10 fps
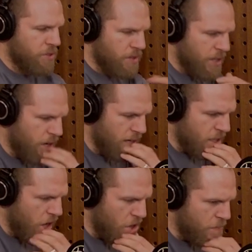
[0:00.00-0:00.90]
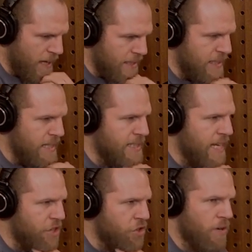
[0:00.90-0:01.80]
brings on to the nice last bit, is the
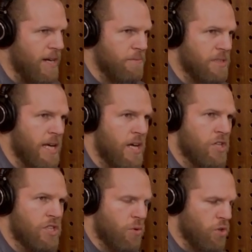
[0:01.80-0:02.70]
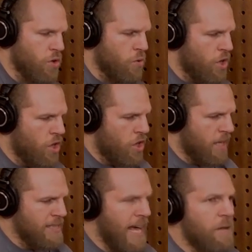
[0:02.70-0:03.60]
extremes. So
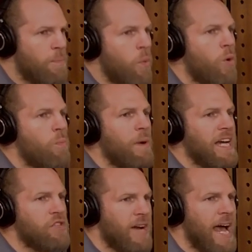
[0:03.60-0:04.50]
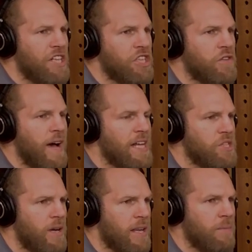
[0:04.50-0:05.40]
is that the biggest reaction you've had
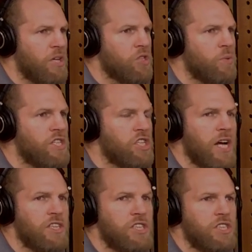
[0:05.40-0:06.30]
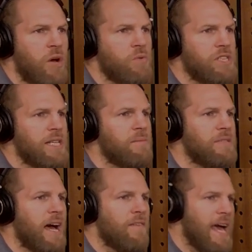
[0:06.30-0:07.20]
to anything? Because we just don't seem
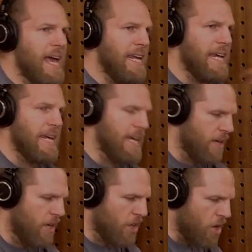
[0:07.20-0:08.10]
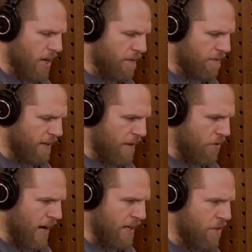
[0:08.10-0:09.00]
to have any kind of
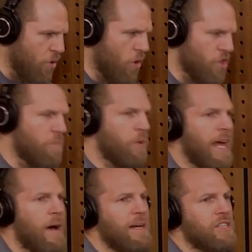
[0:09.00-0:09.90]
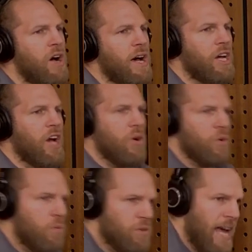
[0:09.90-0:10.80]
level-headed thought. And you put that about Diet
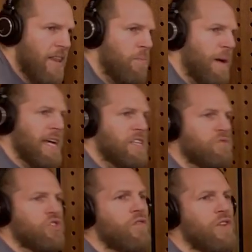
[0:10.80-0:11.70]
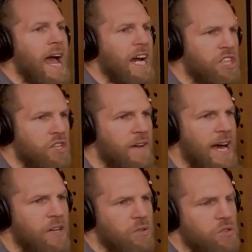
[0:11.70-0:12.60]
Coke. Was that the biggest sort of reaction you've
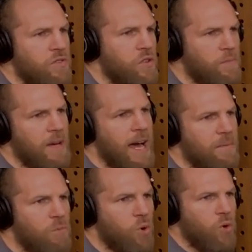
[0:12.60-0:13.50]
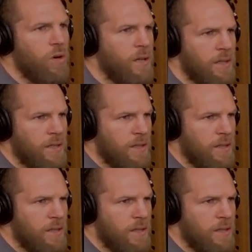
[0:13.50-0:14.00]
had, or have you had more?